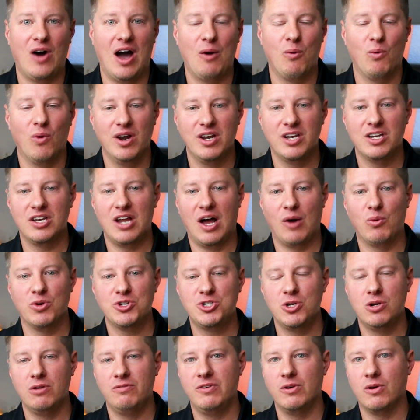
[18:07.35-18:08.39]
I want, I
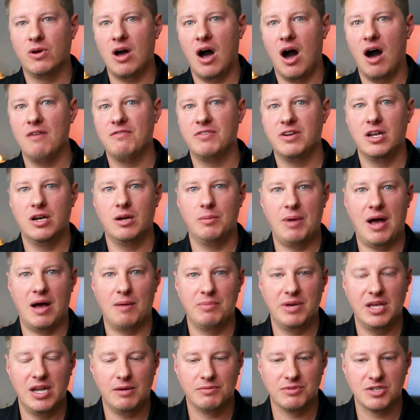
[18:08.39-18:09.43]
want you to feel confident about
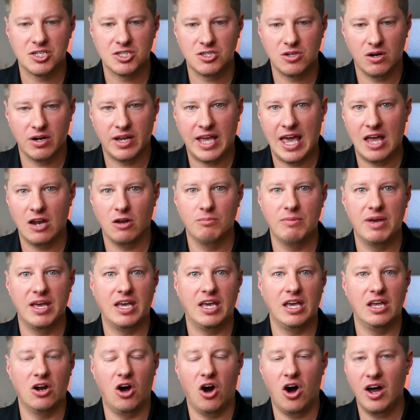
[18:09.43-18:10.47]
being able to start candle
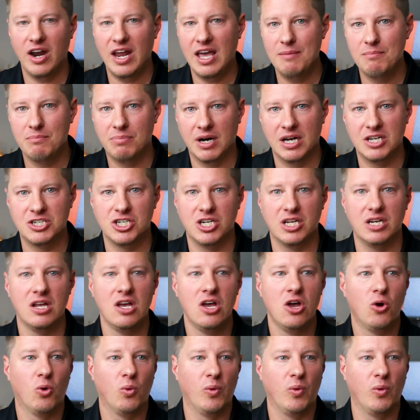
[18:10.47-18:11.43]
making on a budget.